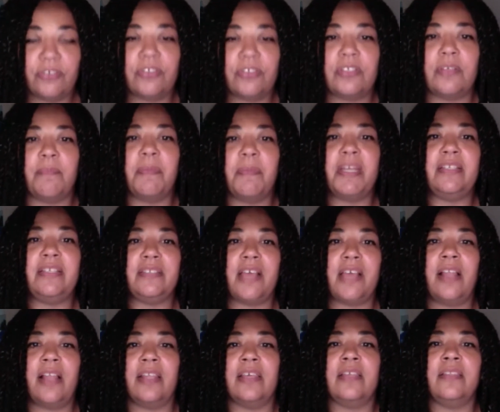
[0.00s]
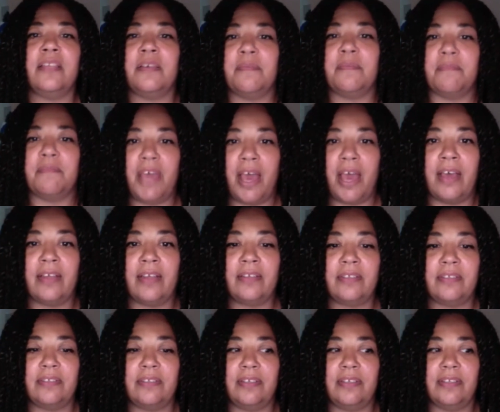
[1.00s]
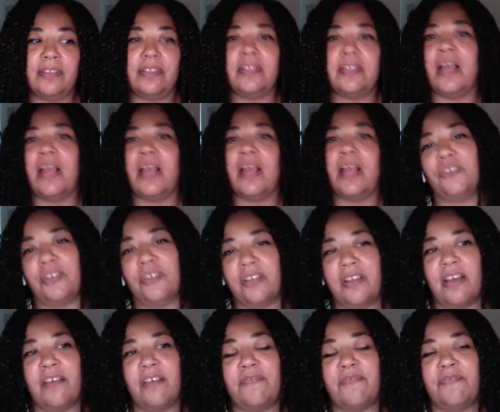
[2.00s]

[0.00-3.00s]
or somebody telling them that it's not good enough.